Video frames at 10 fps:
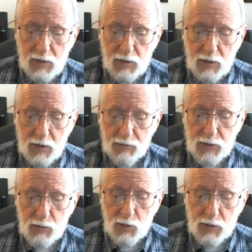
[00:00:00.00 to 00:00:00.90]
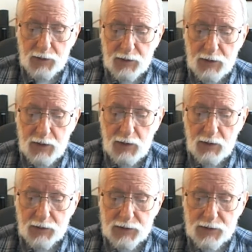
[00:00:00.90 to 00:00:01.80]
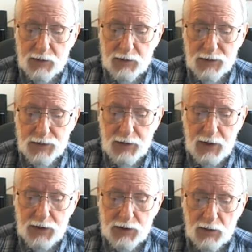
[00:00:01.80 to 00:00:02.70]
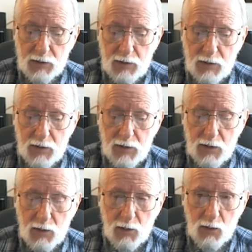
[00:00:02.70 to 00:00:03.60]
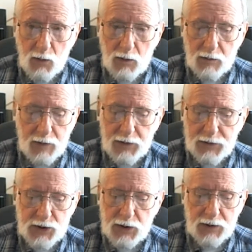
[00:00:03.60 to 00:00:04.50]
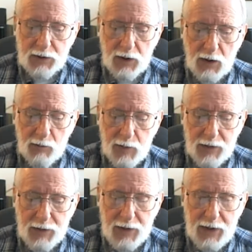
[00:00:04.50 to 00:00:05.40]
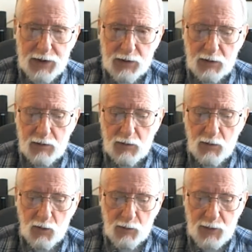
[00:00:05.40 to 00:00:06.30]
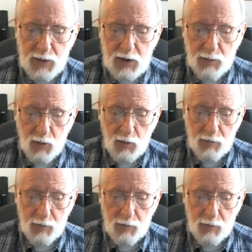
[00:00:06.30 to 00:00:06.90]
of the word into English is nation, or not Gentile, but nation or people.